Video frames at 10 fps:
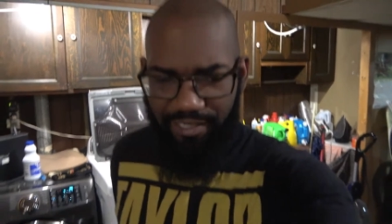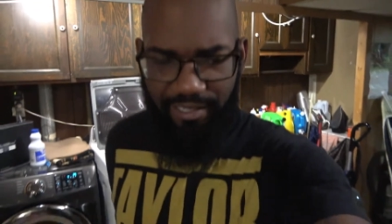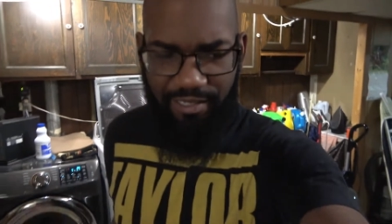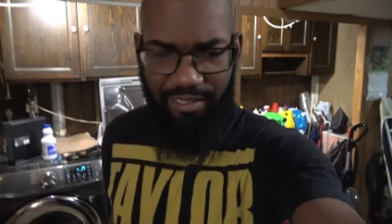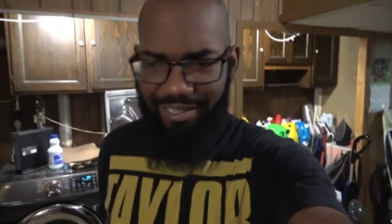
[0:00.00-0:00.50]

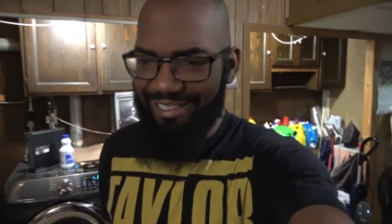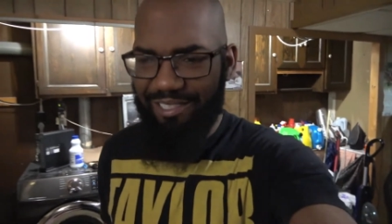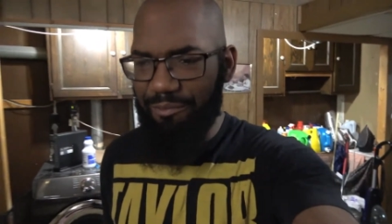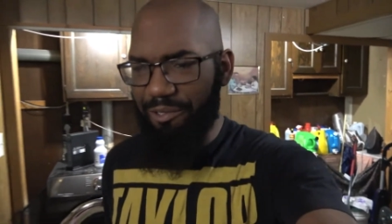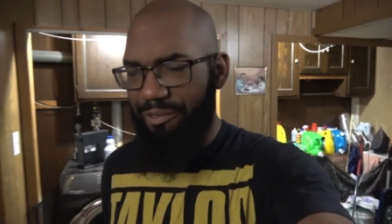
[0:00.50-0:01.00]
Uh, I
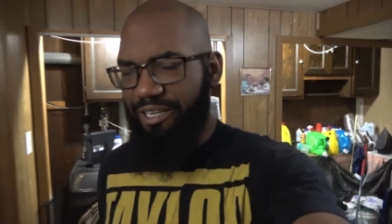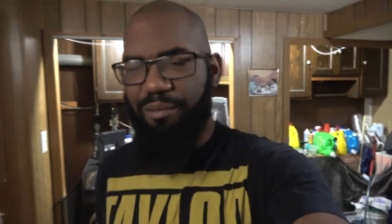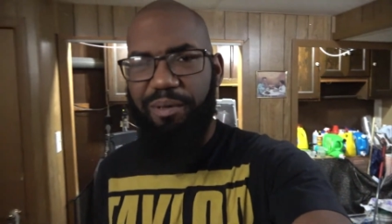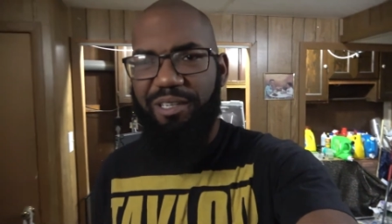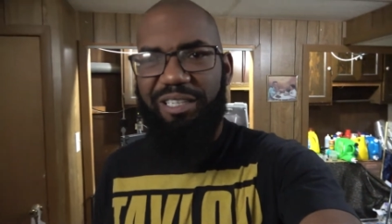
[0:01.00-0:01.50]
didn't want to wake
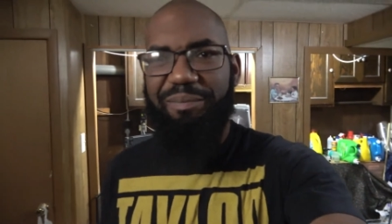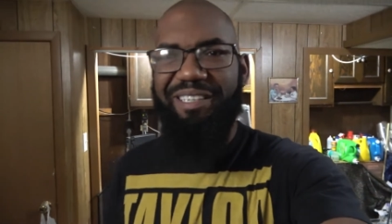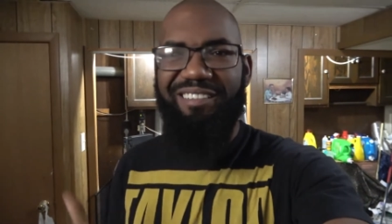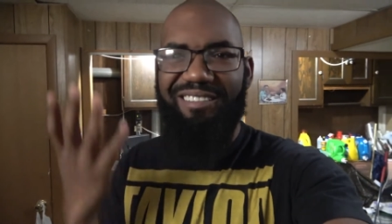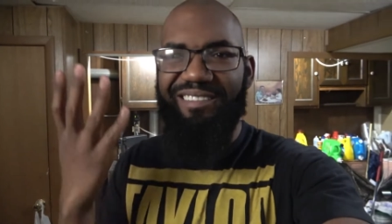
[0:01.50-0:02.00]
up early,
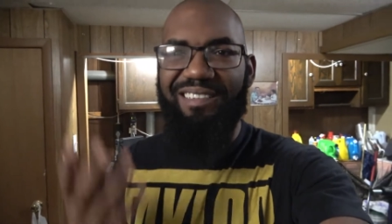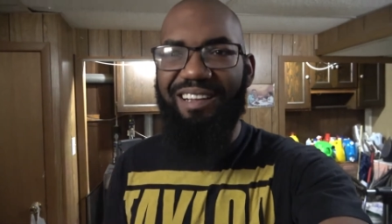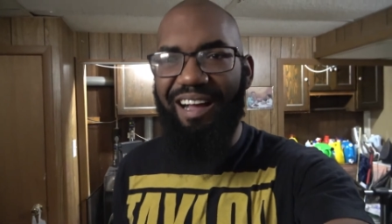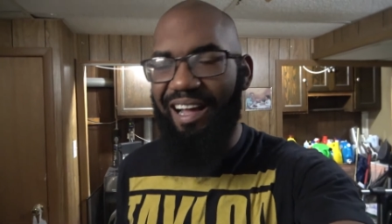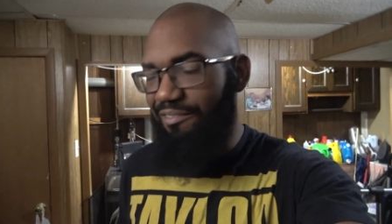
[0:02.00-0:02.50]
but
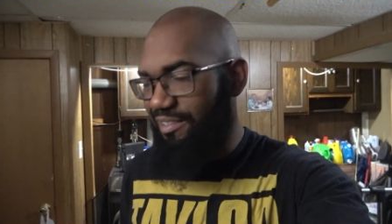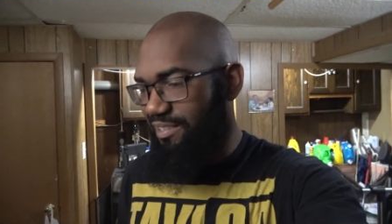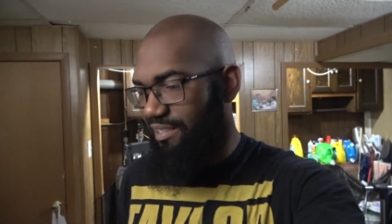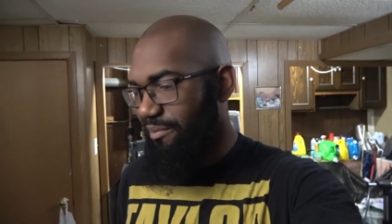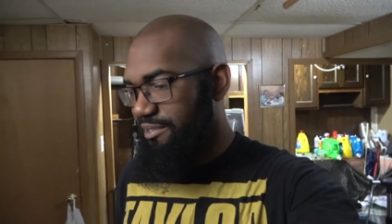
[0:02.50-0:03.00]

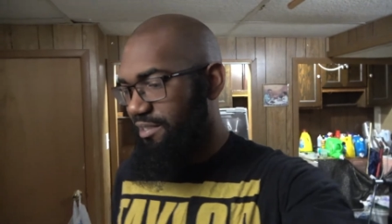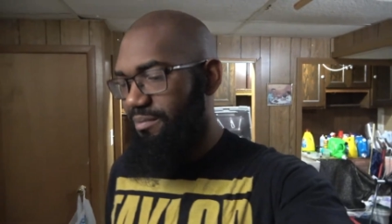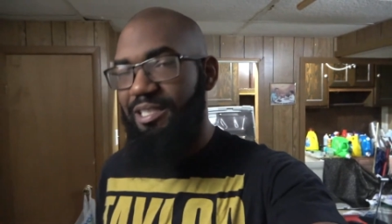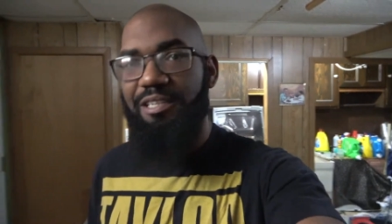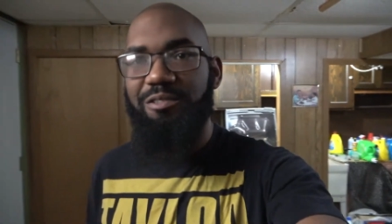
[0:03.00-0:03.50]
obviously my
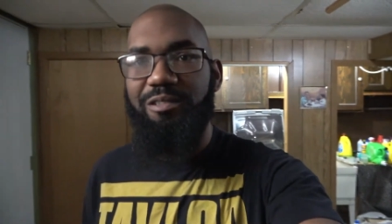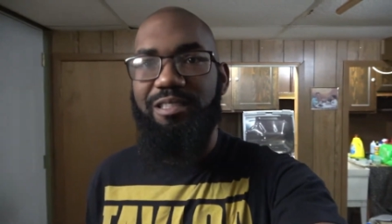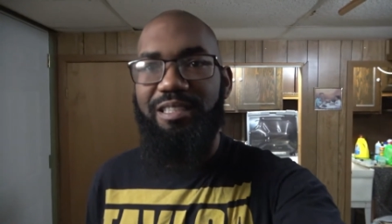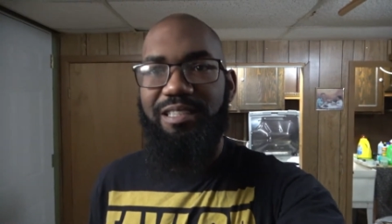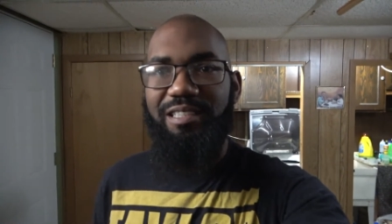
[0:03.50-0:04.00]
sleep schedule
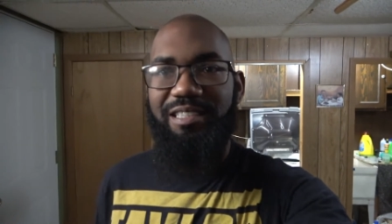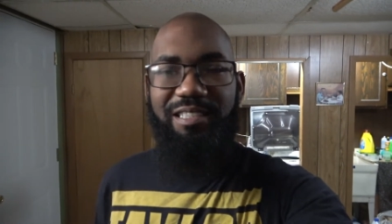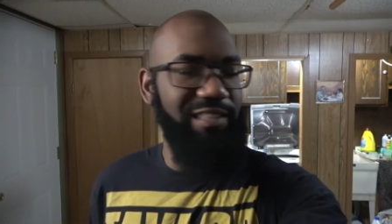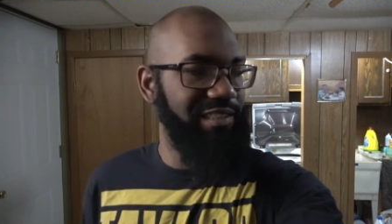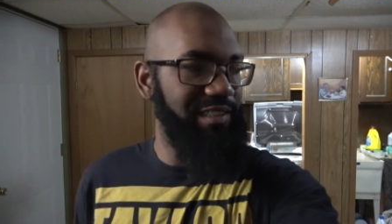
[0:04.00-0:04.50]
isn't going to
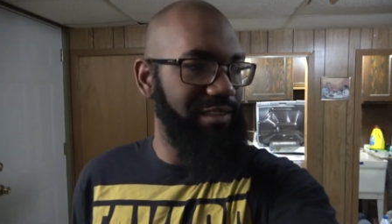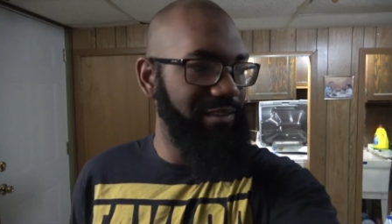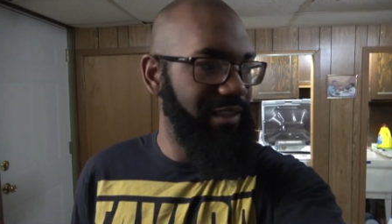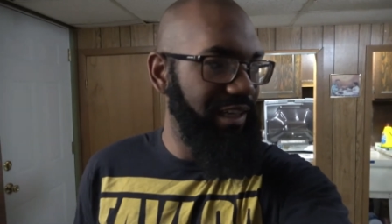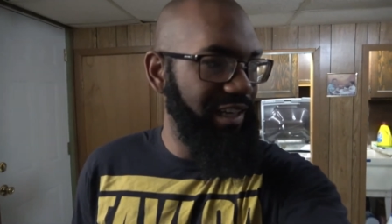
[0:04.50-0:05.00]
just, you know,